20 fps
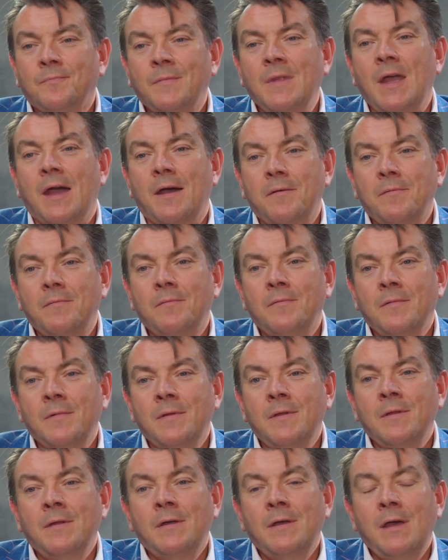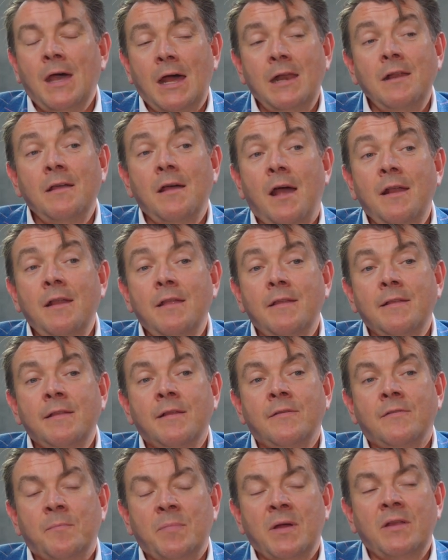Yeah. And I think
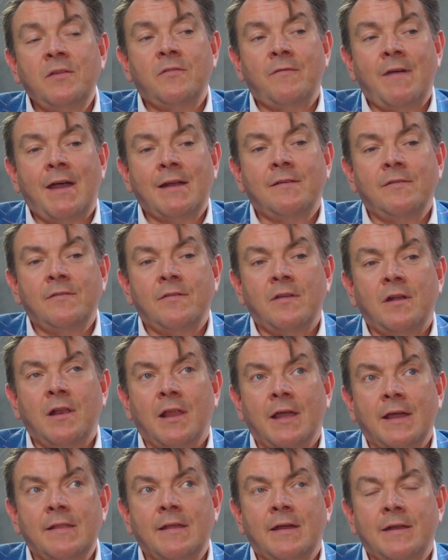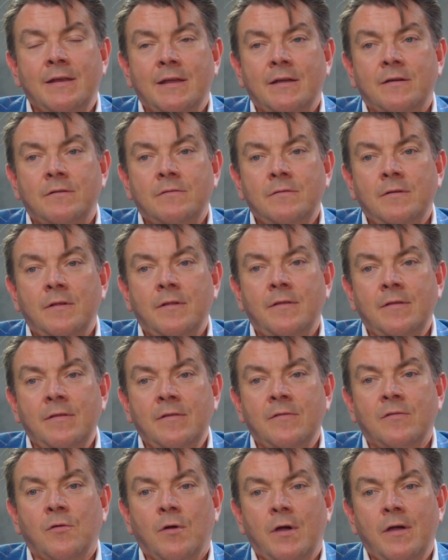there's a bunch of actors that are like that now. I think
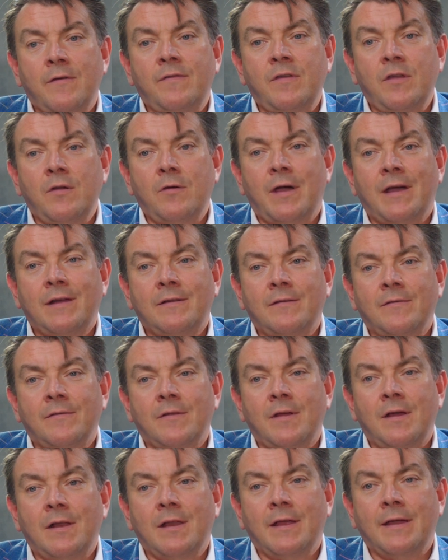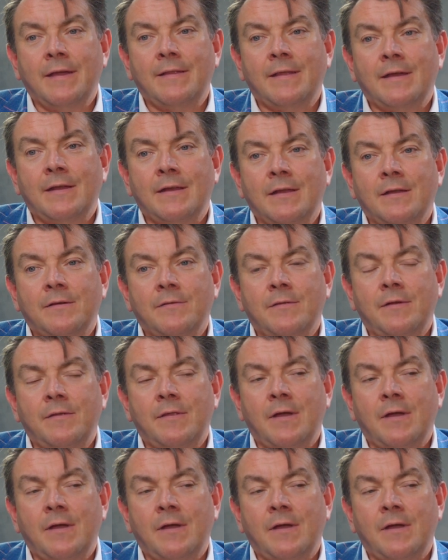there's quite a few actors that are like that now.